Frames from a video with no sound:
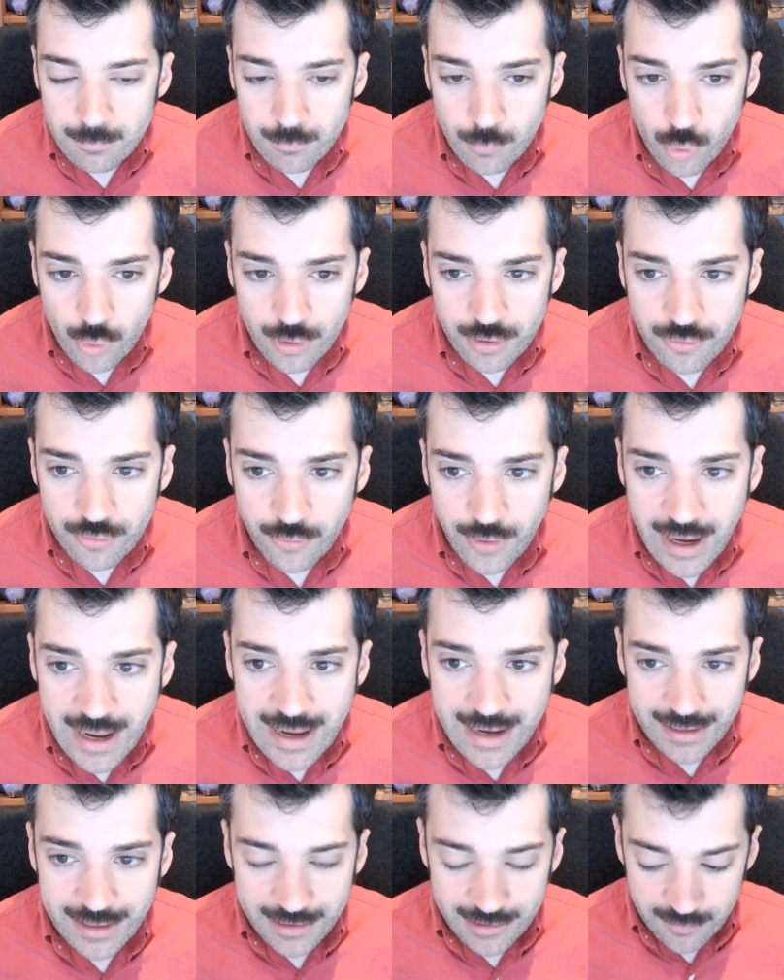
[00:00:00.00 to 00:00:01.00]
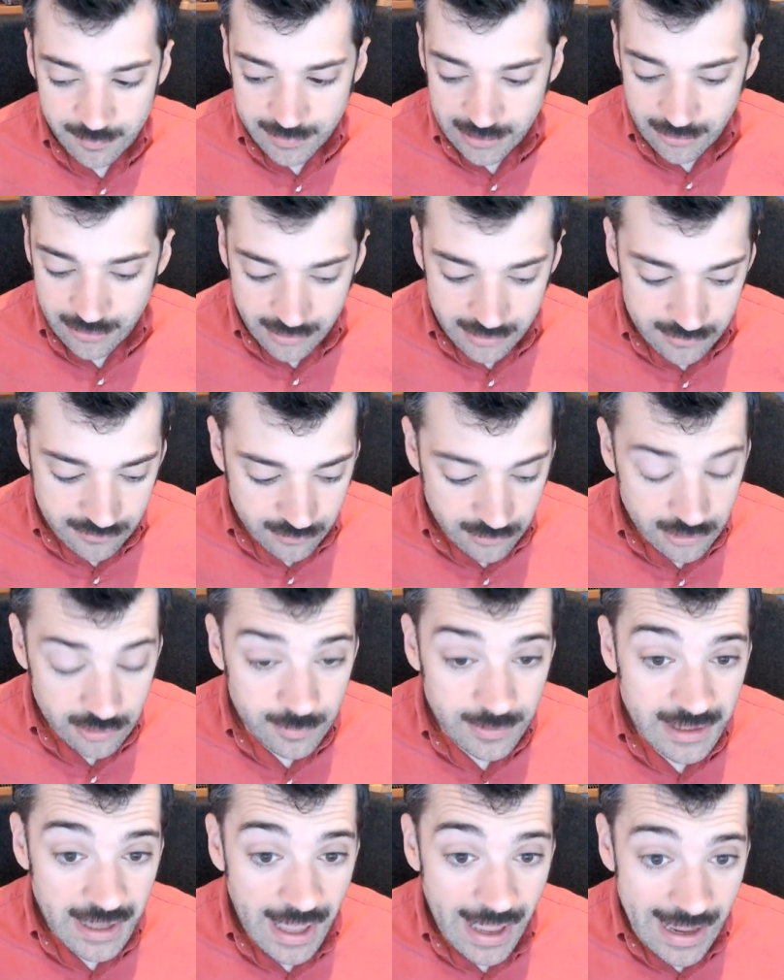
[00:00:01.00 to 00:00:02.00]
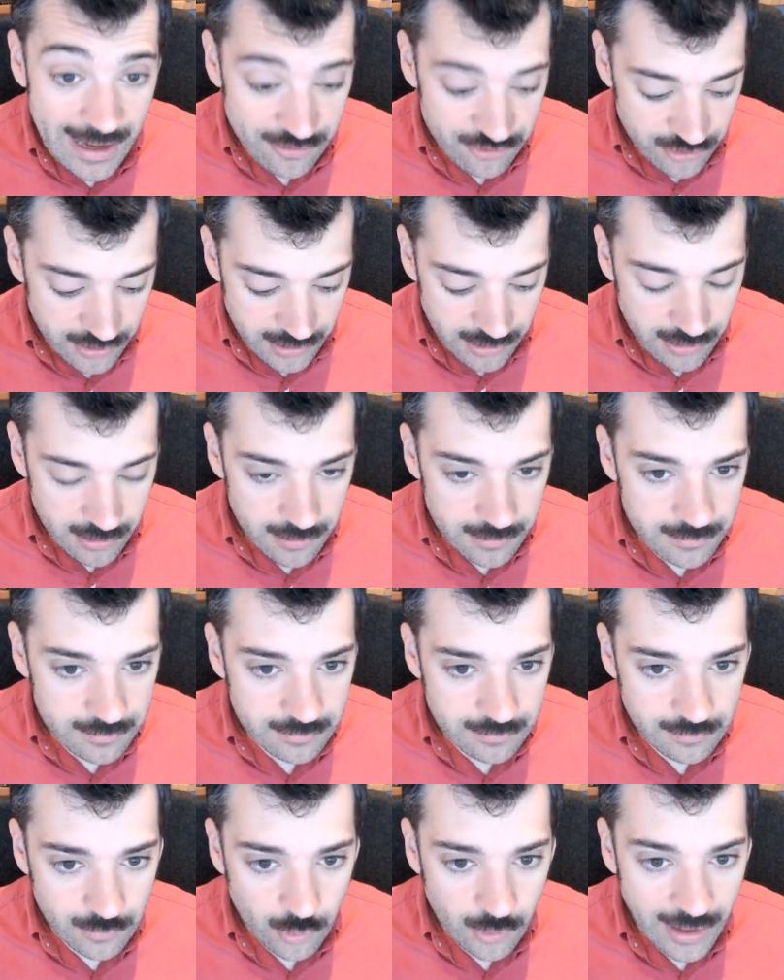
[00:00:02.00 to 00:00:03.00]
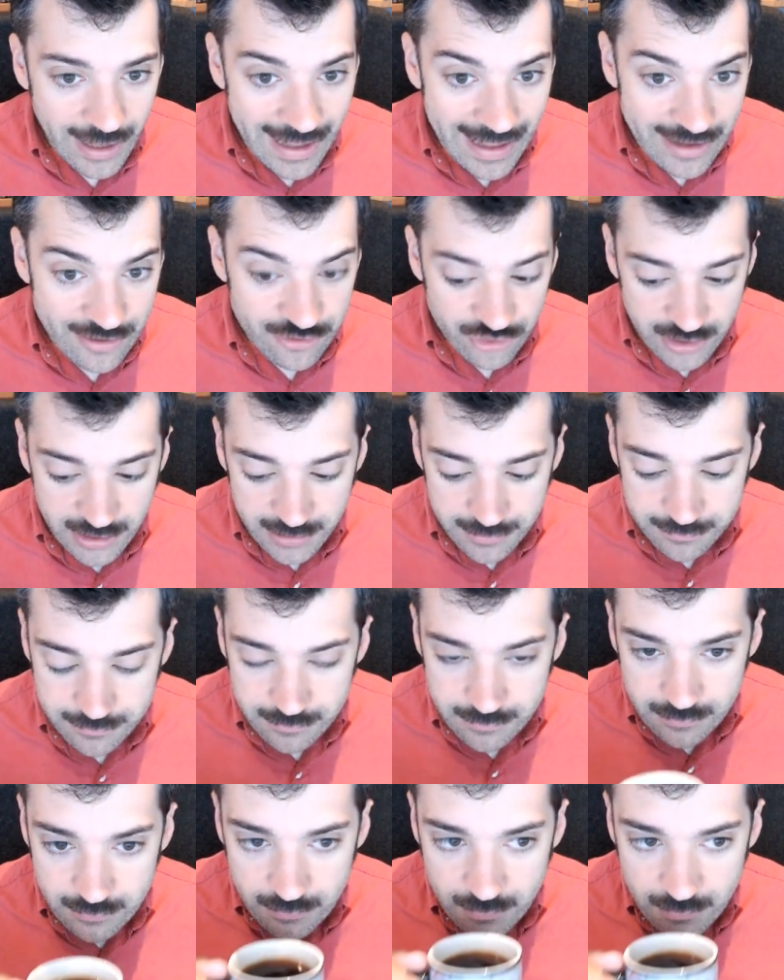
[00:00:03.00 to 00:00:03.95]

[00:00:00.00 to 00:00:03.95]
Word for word: More gray in appearance. it could be ashier, more ashy.